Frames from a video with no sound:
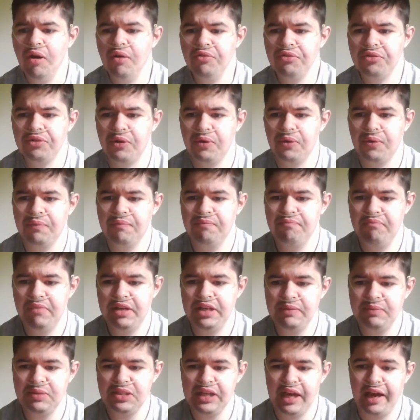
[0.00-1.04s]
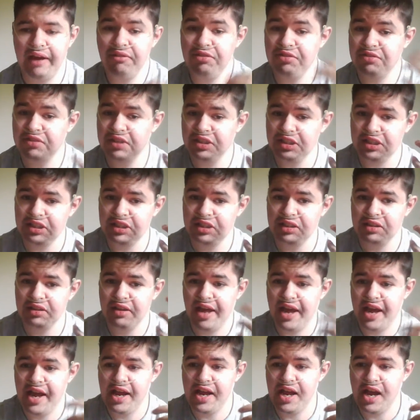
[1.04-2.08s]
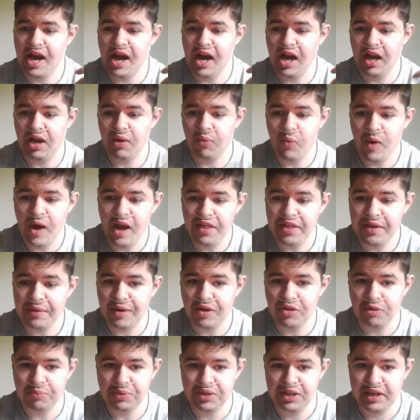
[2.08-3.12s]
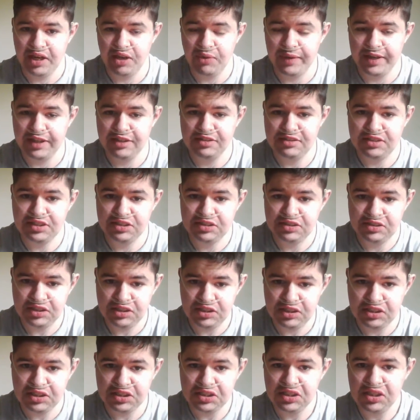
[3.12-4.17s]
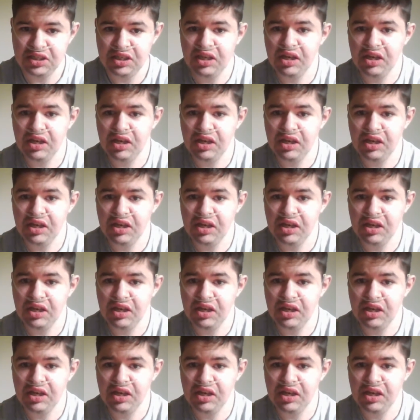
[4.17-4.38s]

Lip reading: So maybe I was thinking that while they were on the planet on the way to DC,